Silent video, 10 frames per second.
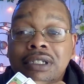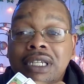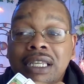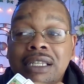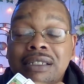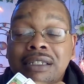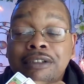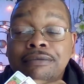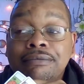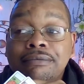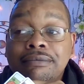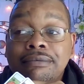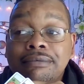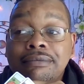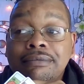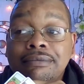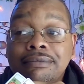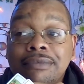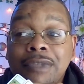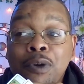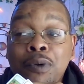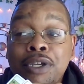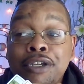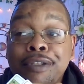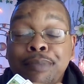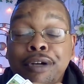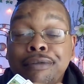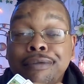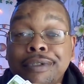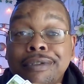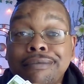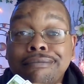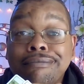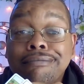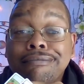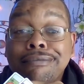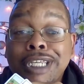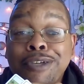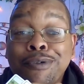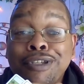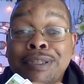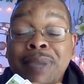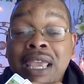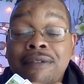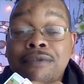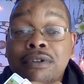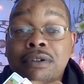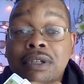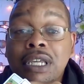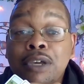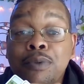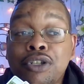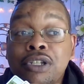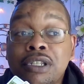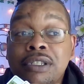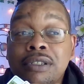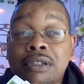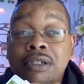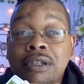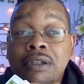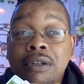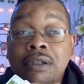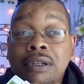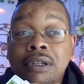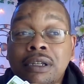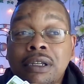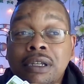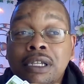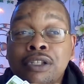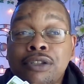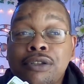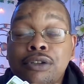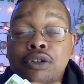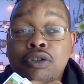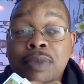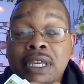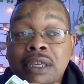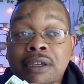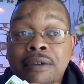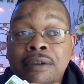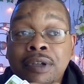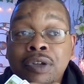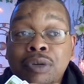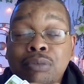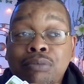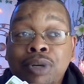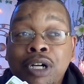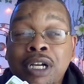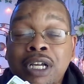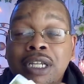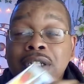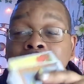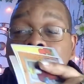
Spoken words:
and it didn't. It was just burdens. It was just painful. It was just consuming, but